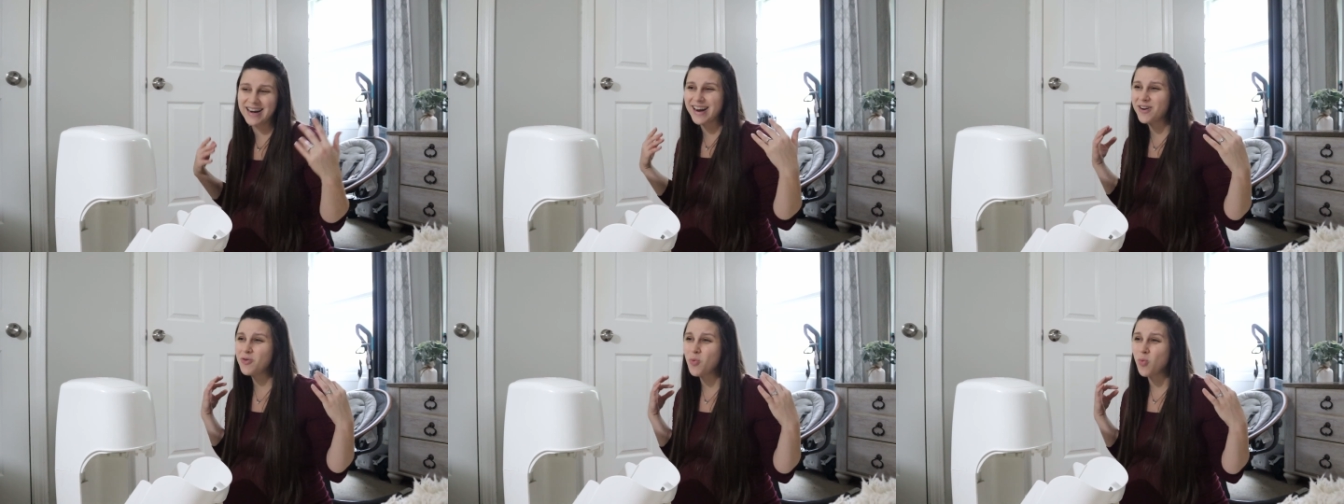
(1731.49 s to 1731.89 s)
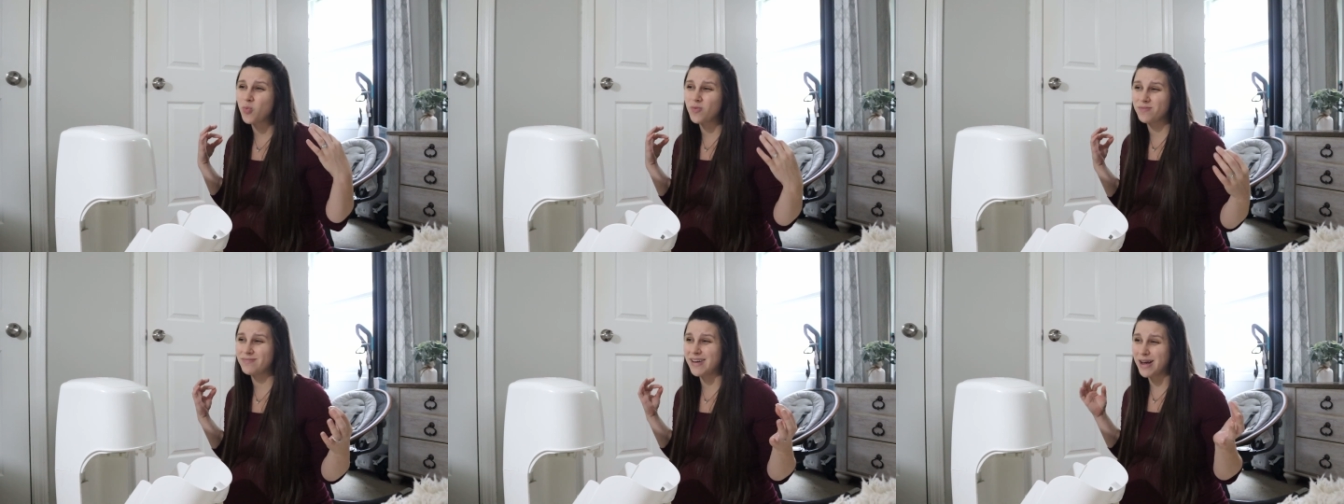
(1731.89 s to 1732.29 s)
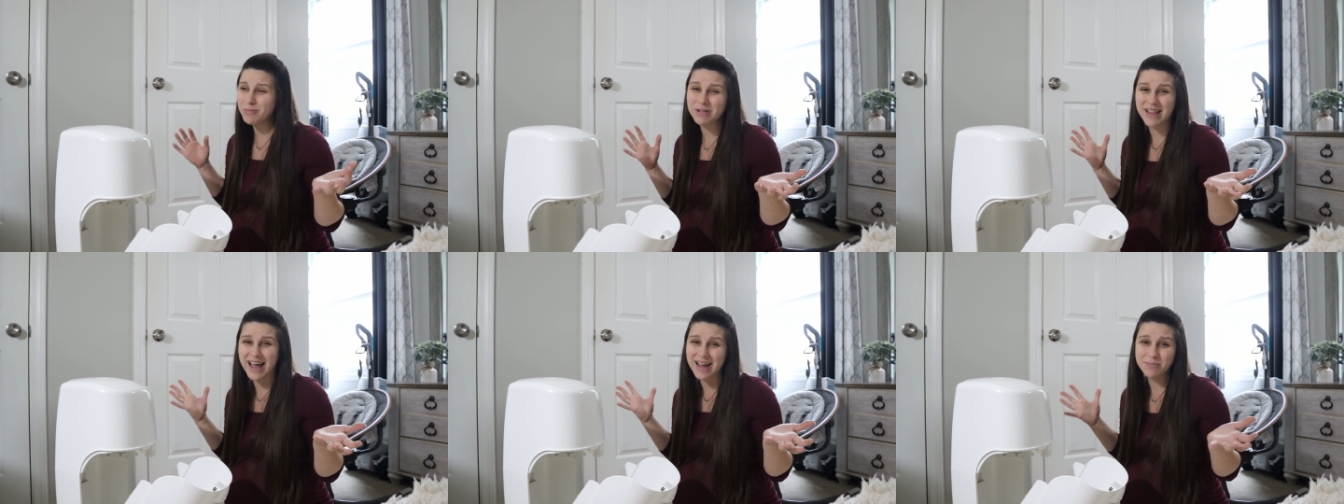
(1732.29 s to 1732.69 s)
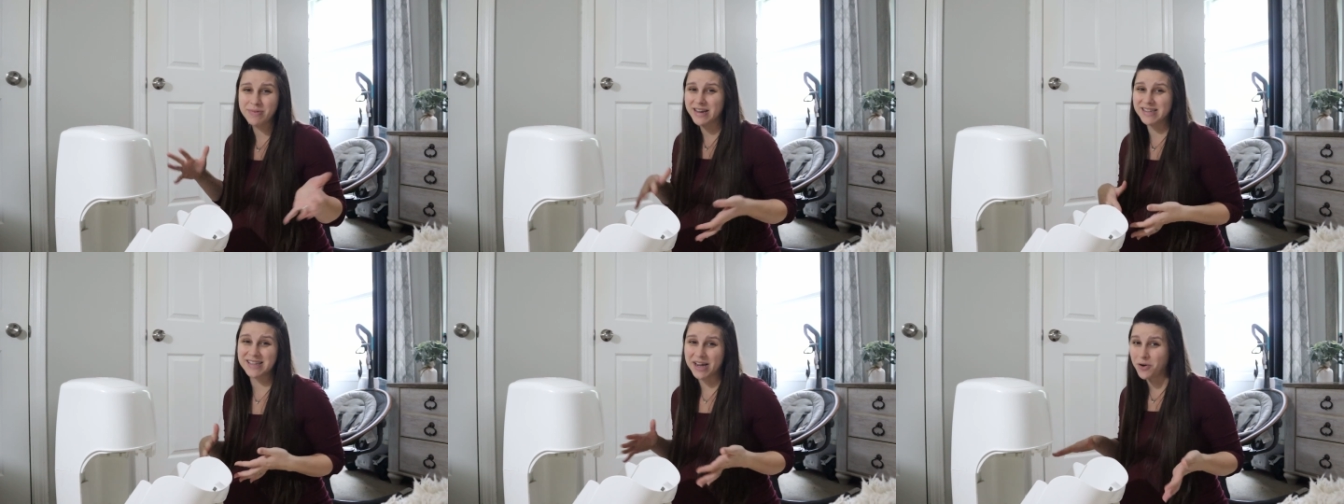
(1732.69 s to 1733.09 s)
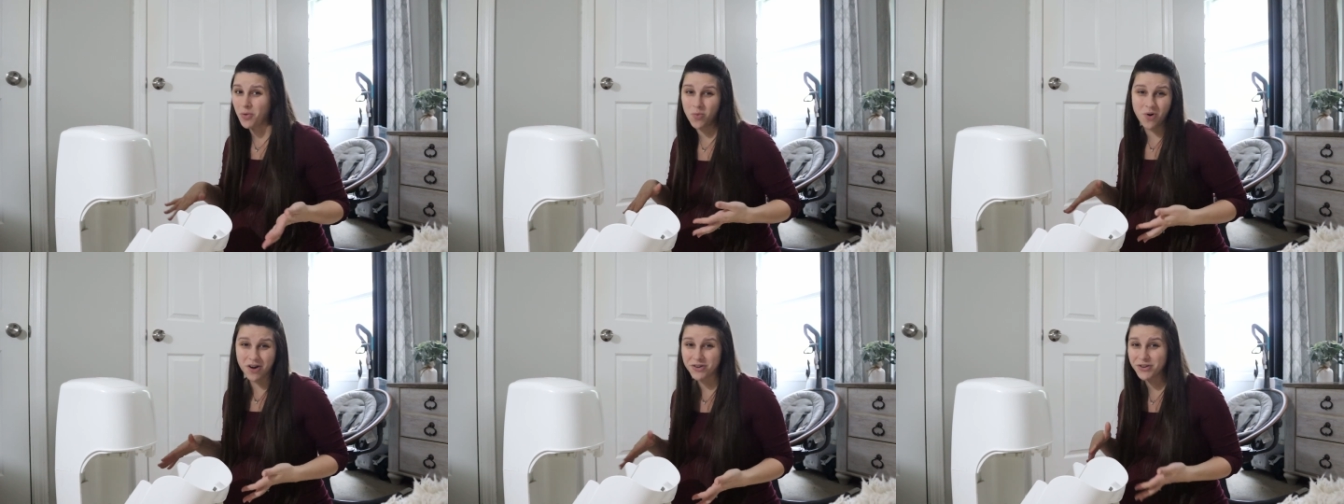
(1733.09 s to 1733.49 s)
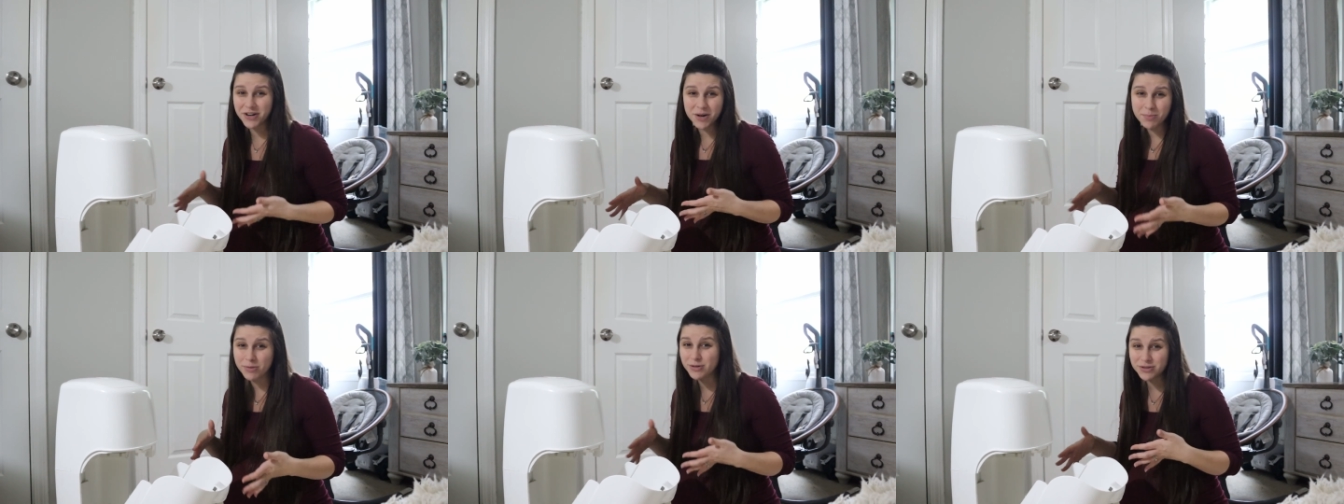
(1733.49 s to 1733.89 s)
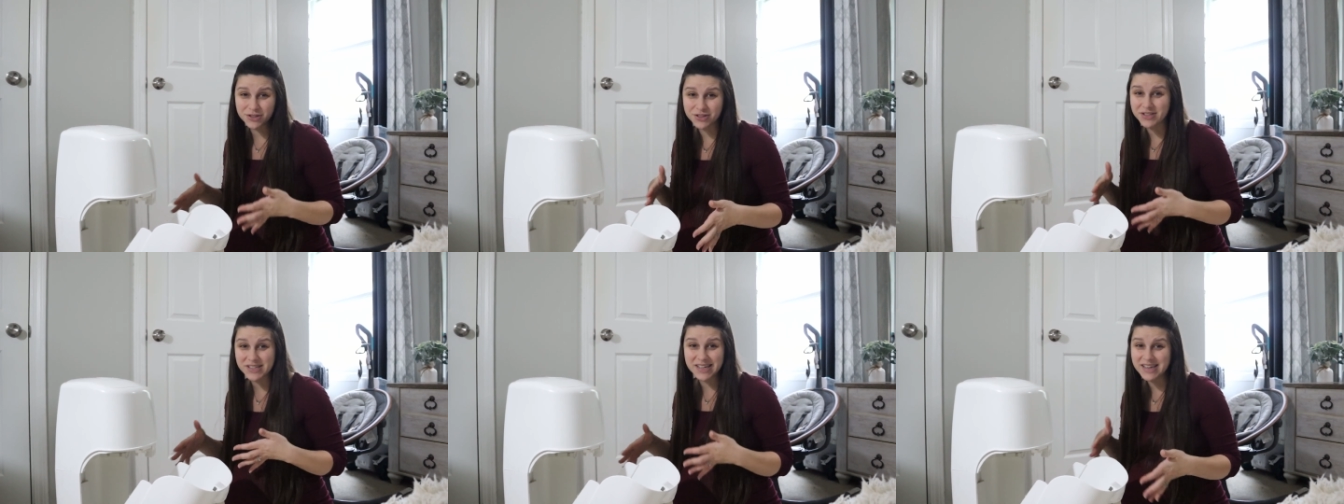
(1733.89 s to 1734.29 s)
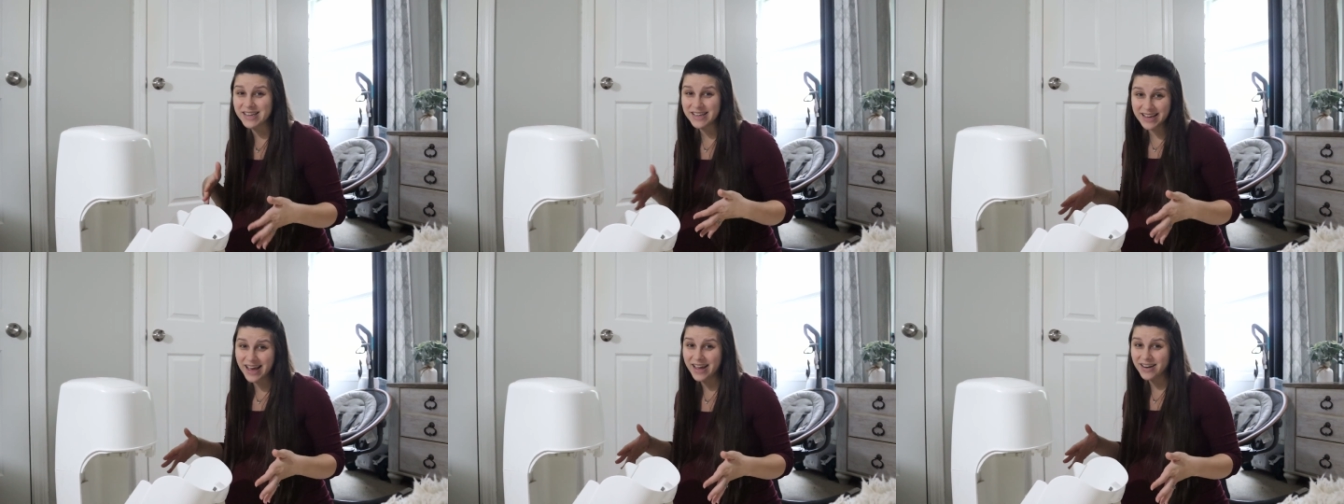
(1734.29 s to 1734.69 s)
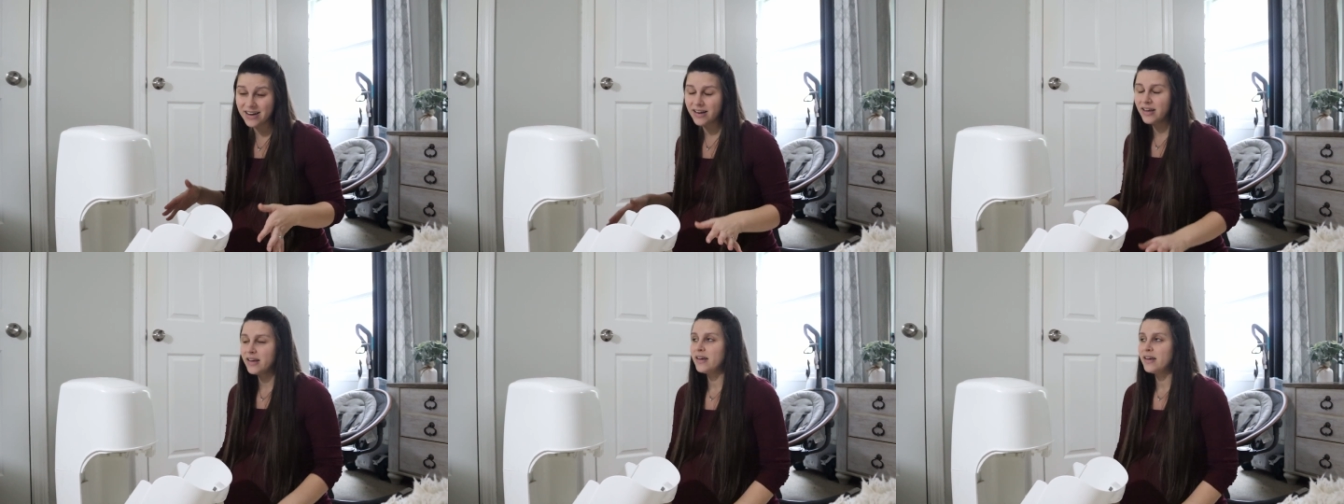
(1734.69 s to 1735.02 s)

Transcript: And I don't, I'm glad because I don't want her in a booster seat yet.